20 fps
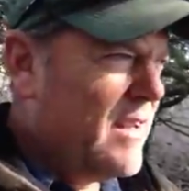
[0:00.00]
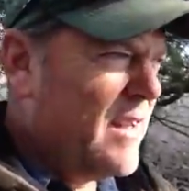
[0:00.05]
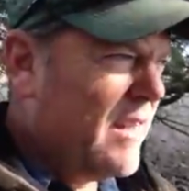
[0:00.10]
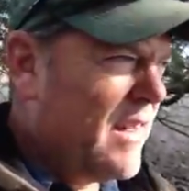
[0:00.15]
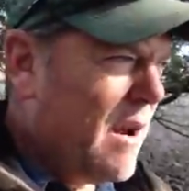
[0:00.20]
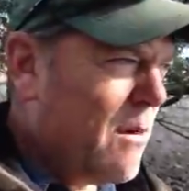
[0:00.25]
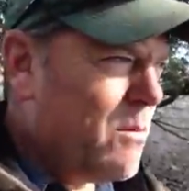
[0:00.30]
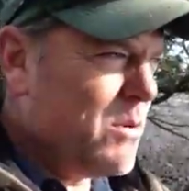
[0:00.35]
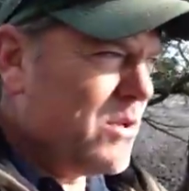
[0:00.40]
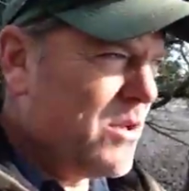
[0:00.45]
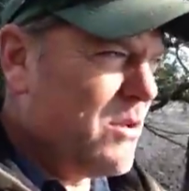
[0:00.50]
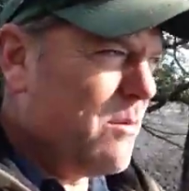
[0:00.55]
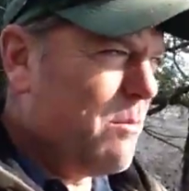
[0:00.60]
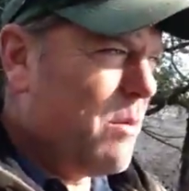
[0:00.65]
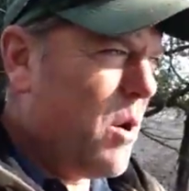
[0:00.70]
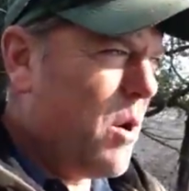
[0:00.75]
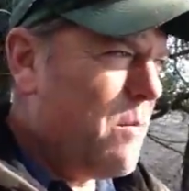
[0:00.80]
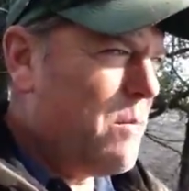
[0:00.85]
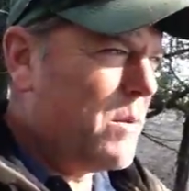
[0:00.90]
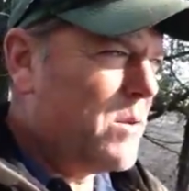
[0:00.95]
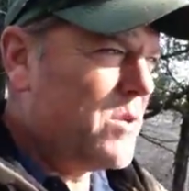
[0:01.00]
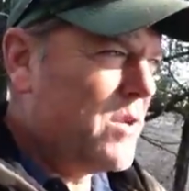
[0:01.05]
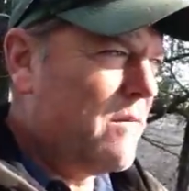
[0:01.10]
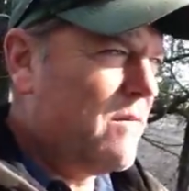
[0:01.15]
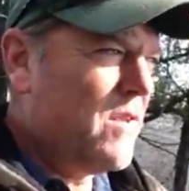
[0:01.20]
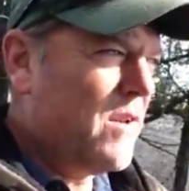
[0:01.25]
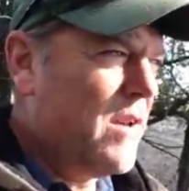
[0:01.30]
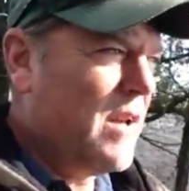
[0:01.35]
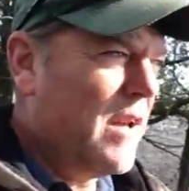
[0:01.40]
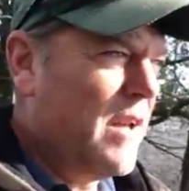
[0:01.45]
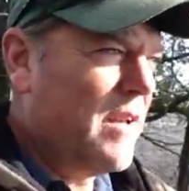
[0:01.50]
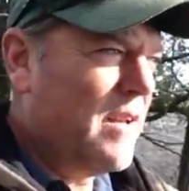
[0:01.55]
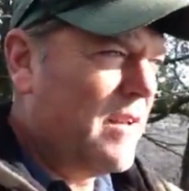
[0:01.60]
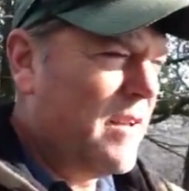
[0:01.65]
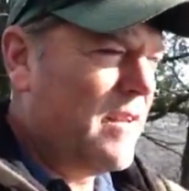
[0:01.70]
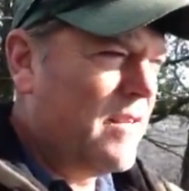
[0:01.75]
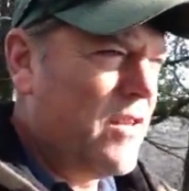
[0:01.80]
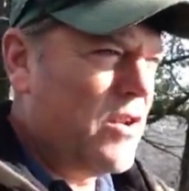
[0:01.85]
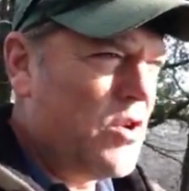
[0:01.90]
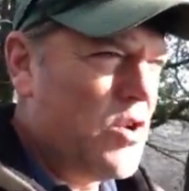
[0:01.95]
and that was the purpose of
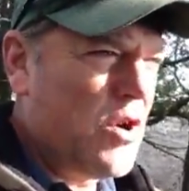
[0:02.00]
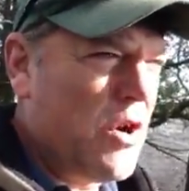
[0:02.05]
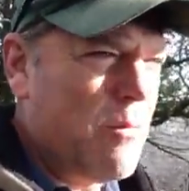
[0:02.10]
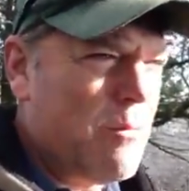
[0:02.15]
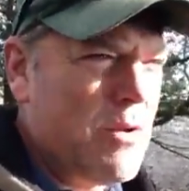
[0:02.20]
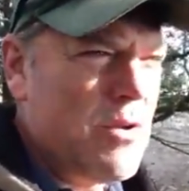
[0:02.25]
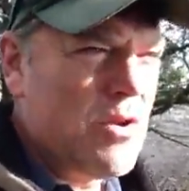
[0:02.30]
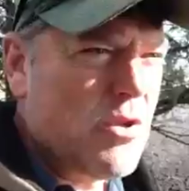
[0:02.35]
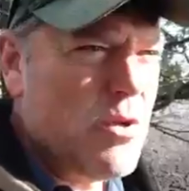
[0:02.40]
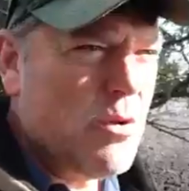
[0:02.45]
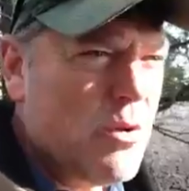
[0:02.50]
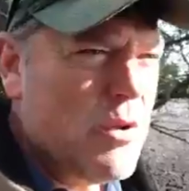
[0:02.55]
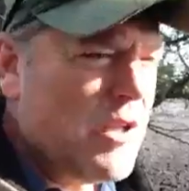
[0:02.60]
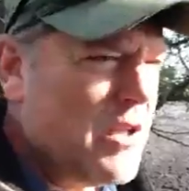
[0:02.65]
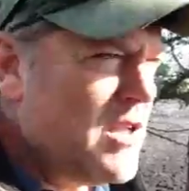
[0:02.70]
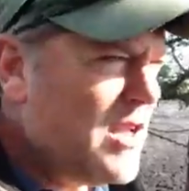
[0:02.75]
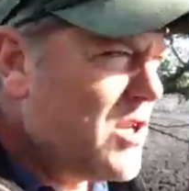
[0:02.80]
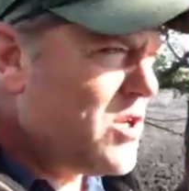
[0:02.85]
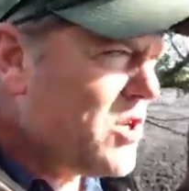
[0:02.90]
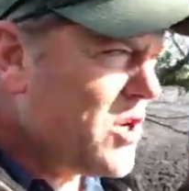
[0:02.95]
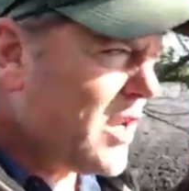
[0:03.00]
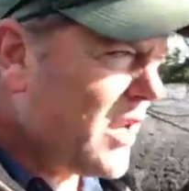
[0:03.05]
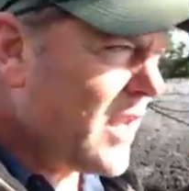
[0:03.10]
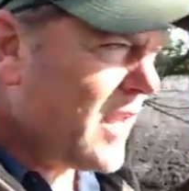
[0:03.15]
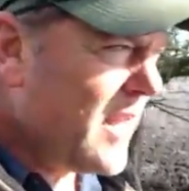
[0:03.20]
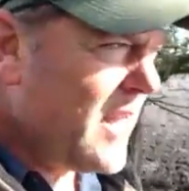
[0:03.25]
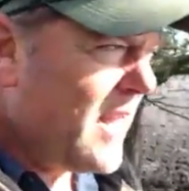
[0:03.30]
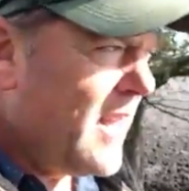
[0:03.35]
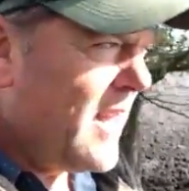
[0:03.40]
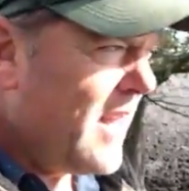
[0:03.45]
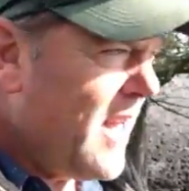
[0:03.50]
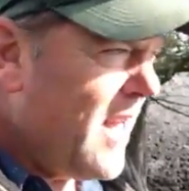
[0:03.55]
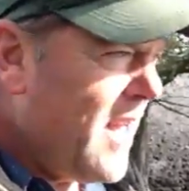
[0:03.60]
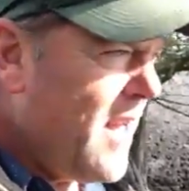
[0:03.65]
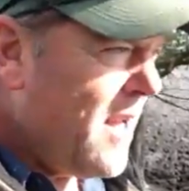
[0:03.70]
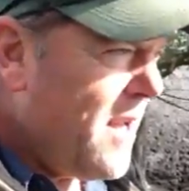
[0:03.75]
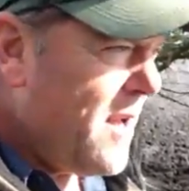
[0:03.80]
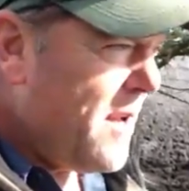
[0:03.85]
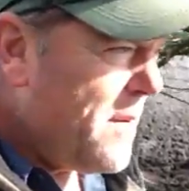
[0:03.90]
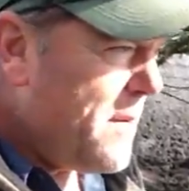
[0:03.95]
the Germans doing the ditching.
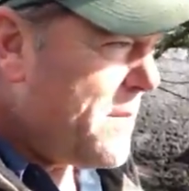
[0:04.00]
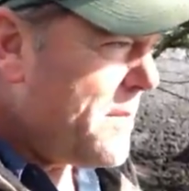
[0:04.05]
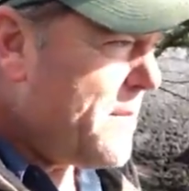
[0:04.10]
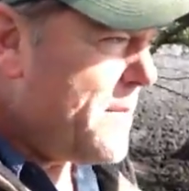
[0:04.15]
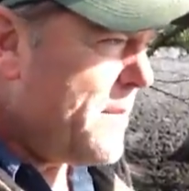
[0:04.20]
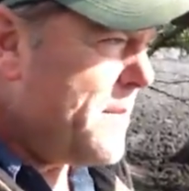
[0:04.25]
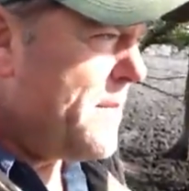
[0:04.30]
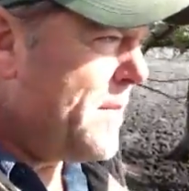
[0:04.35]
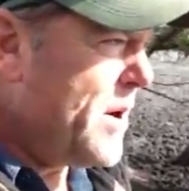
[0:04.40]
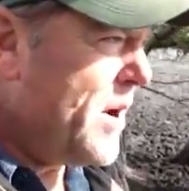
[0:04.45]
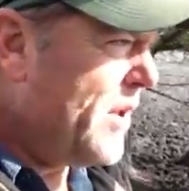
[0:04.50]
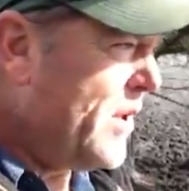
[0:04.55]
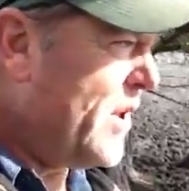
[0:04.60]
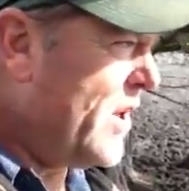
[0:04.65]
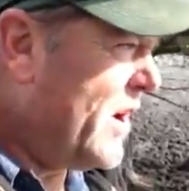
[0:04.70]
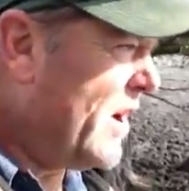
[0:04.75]
But,